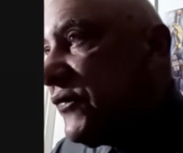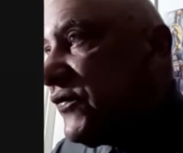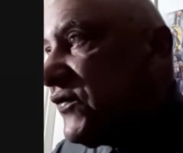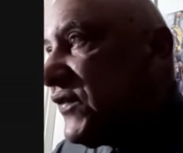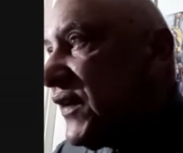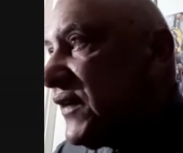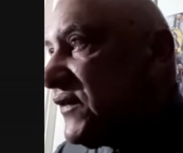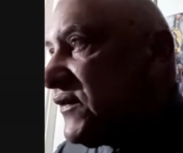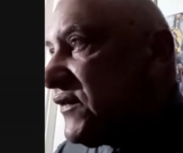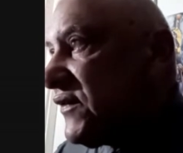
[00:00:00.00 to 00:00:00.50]

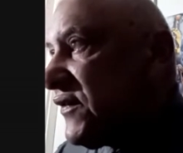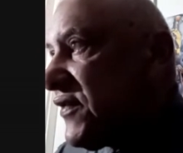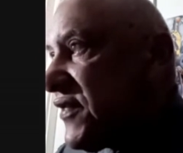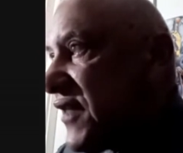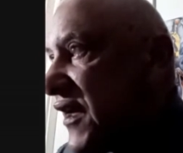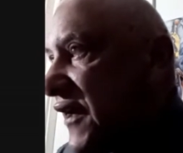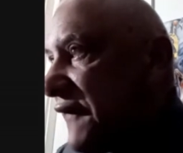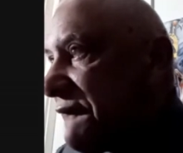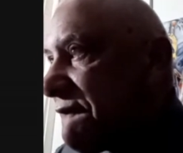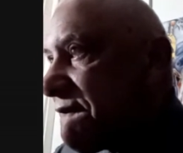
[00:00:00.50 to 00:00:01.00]
since
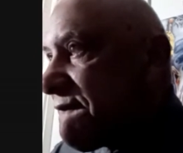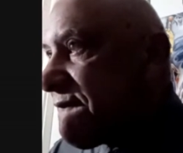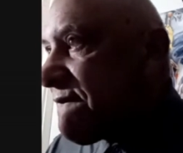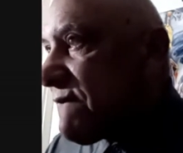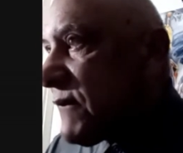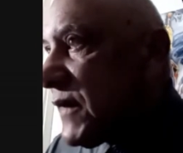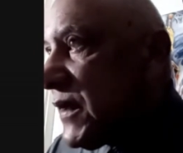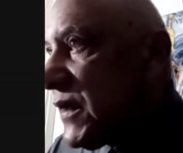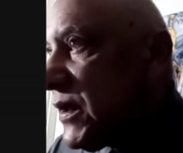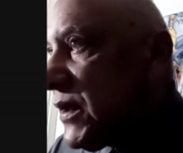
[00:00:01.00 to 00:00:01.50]
then.
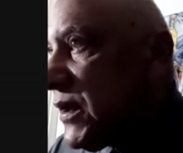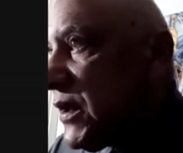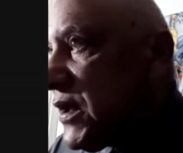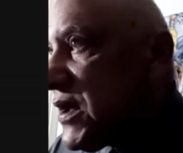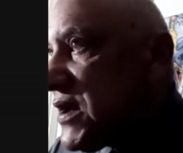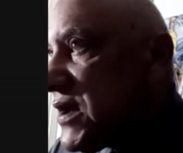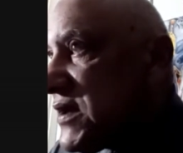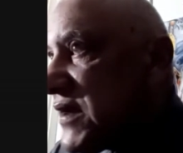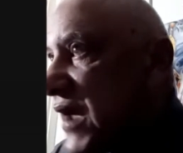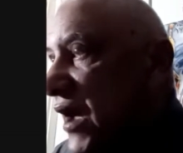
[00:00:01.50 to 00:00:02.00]

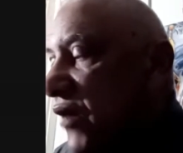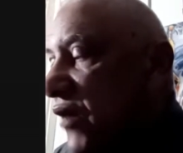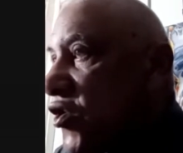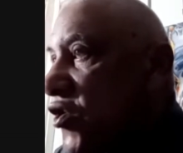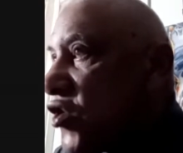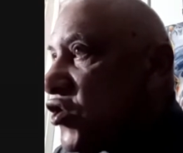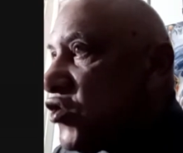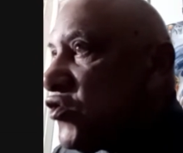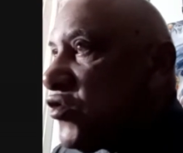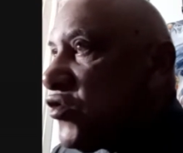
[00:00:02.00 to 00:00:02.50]
Now,
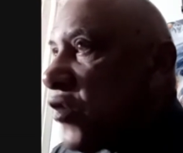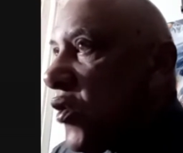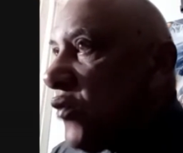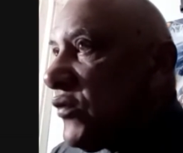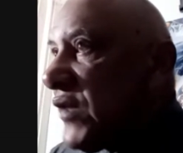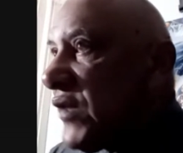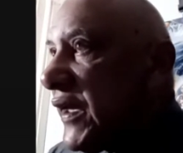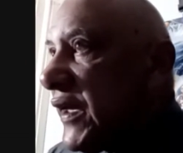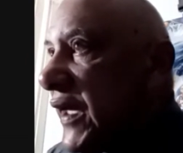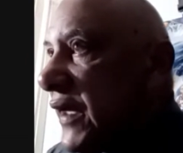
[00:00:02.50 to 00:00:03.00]

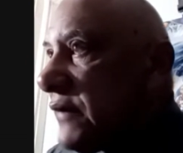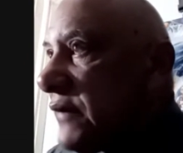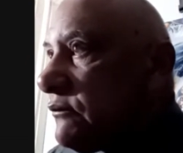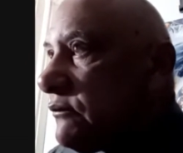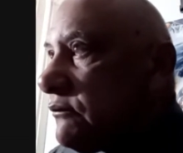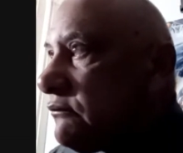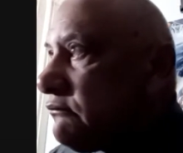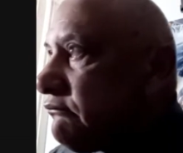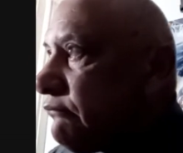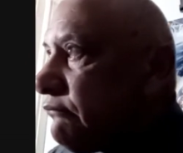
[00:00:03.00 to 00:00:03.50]
they get
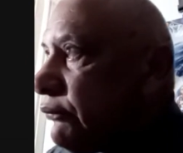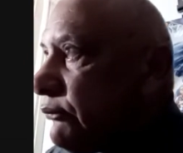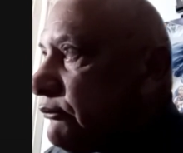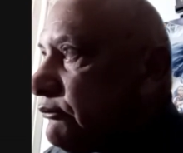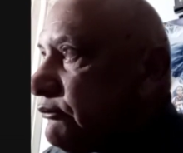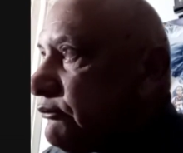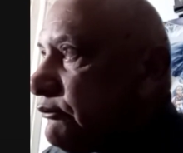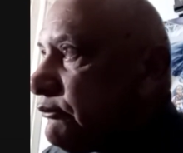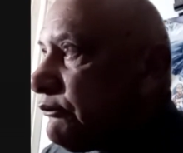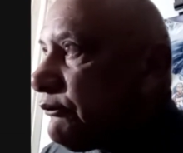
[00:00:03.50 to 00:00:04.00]

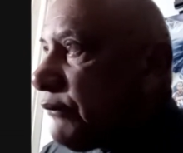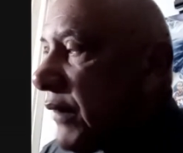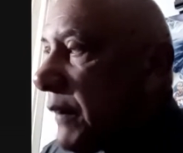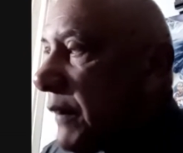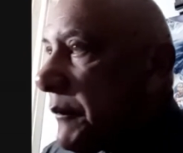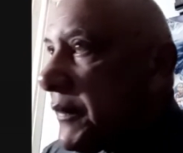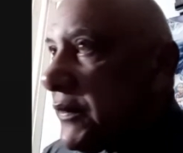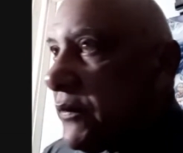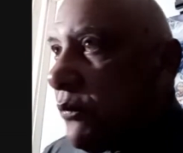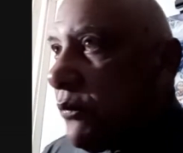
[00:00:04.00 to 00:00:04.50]

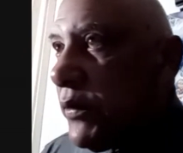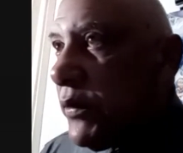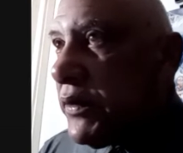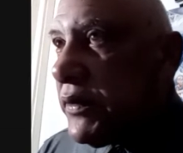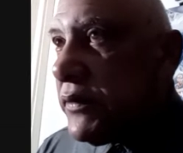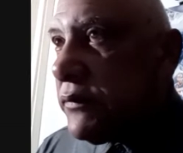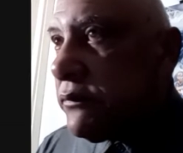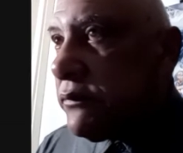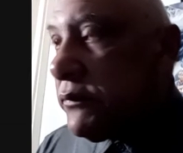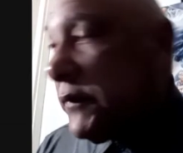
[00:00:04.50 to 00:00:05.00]
from it one
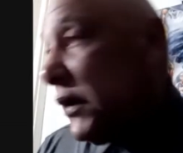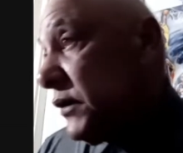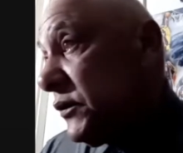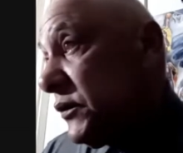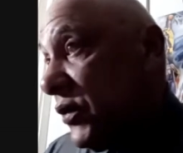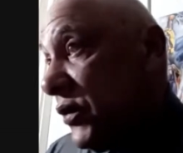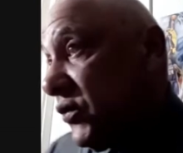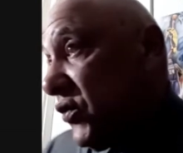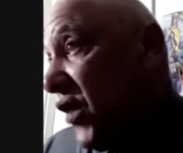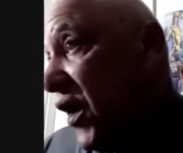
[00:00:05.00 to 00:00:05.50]
of
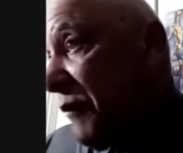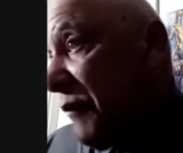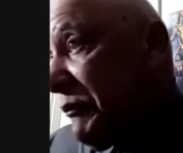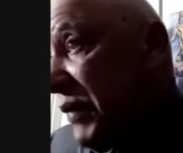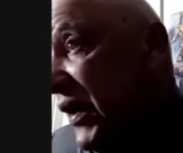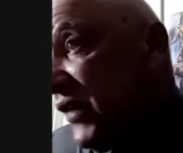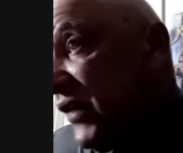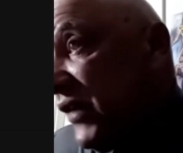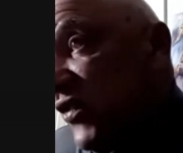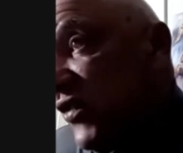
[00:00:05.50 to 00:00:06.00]
the top
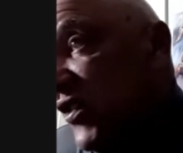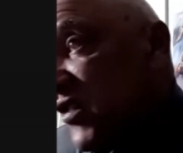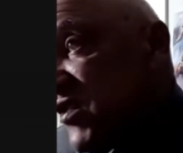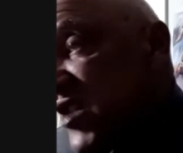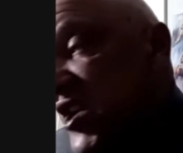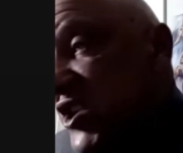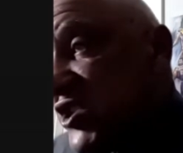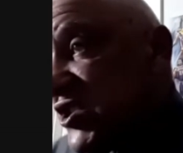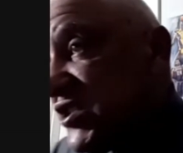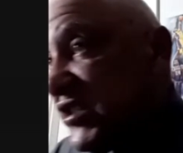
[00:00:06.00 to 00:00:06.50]
picks in
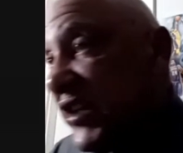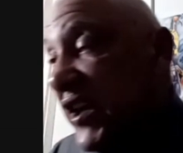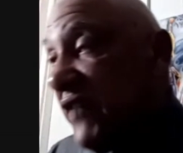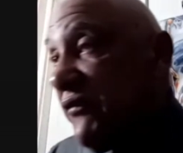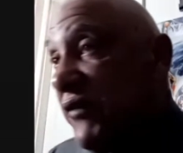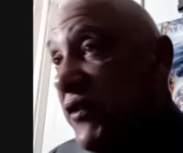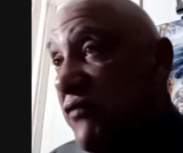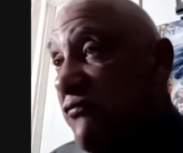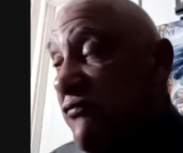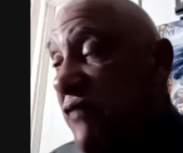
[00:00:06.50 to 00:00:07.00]
each and
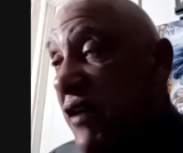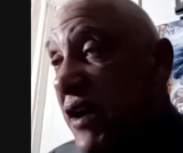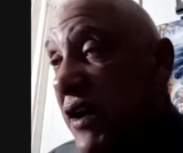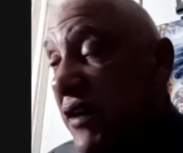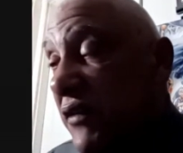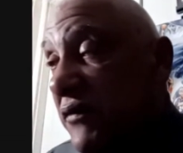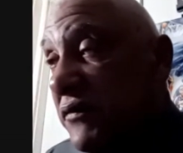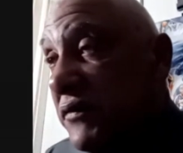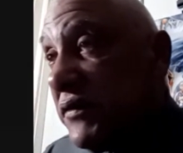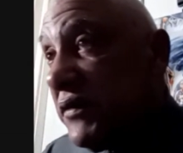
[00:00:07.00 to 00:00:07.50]
every
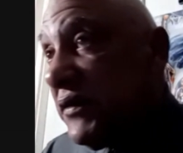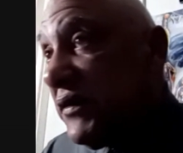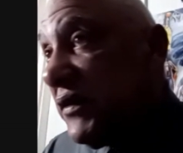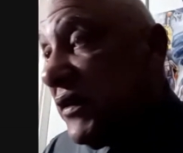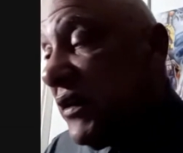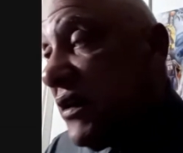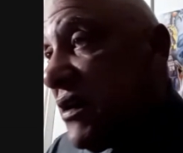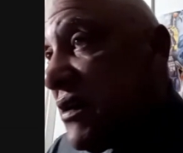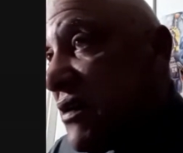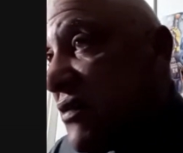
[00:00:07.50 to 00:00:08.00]
round
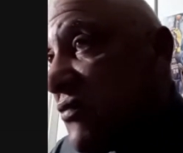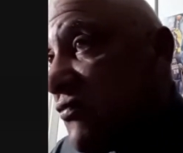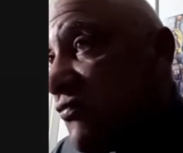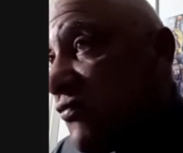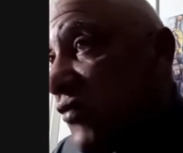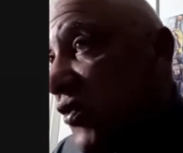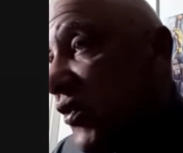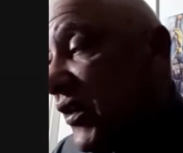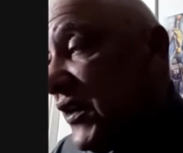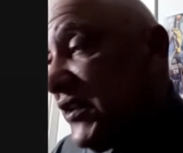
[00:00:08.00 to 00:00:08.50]

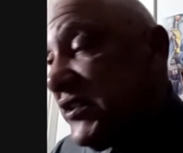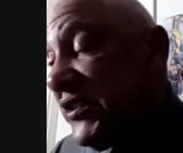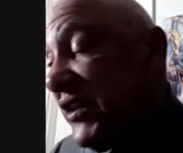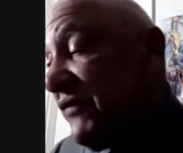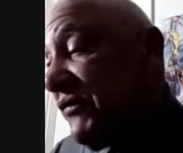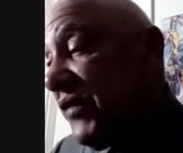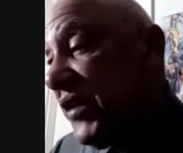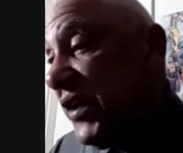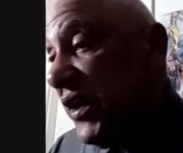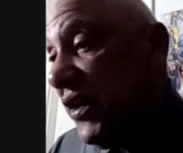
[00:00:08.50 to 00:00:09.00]
or each
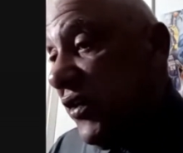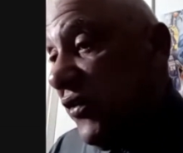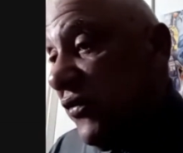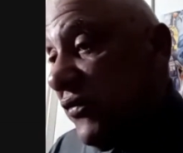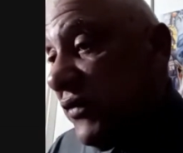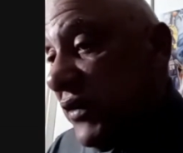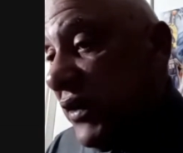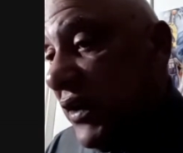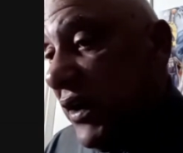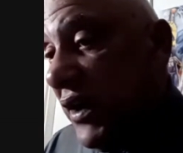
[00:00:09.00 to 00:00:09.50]
every year.
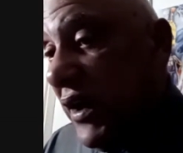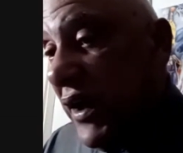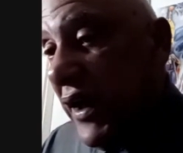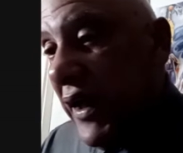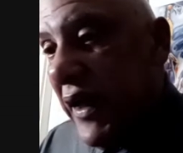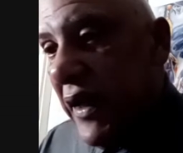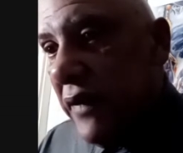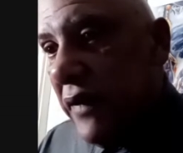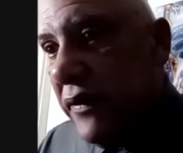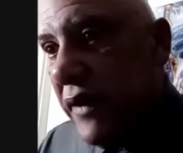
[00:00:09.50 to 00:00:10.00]

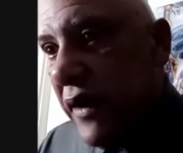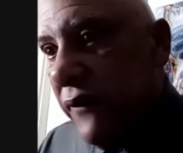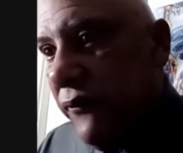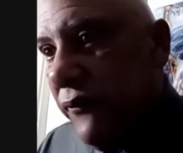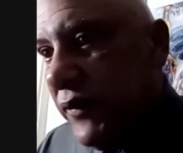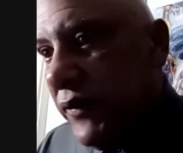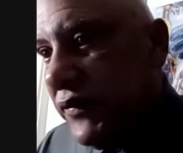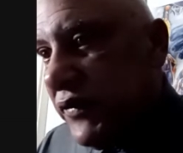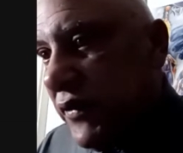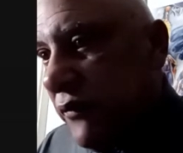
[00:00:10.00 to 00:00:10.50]
And they,
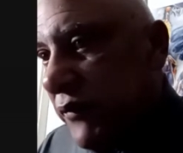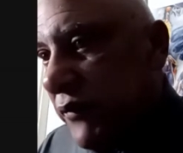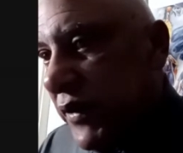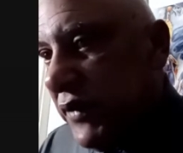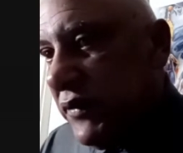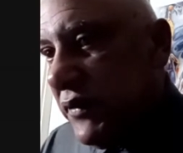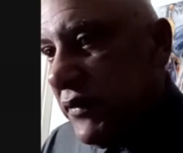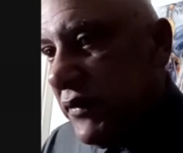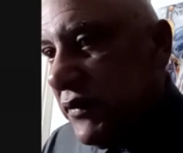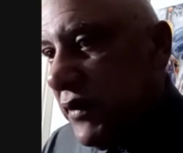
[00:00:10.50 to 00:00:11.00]
for some
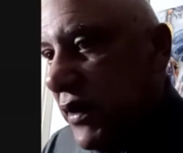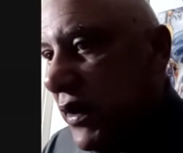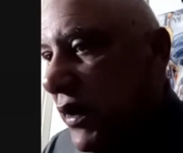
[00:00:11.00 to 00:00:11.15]
reason,